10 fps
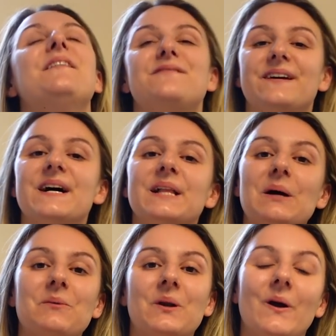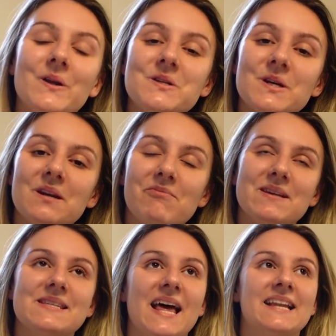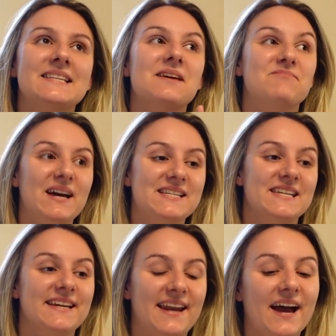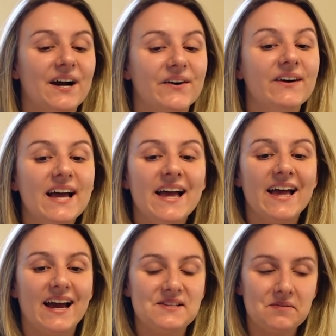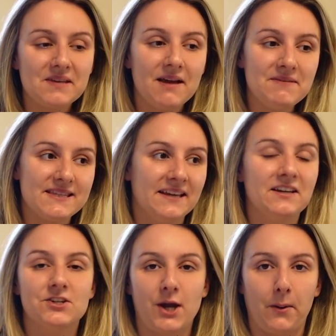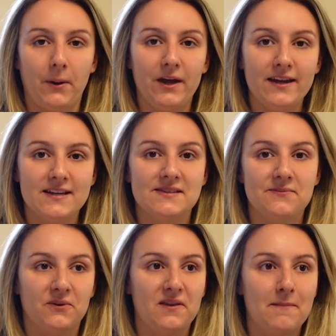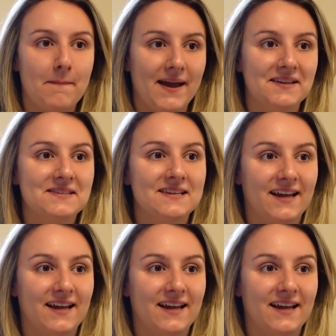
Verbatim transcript: feel one hundred percent better now. I sometimes think a shower is one of the best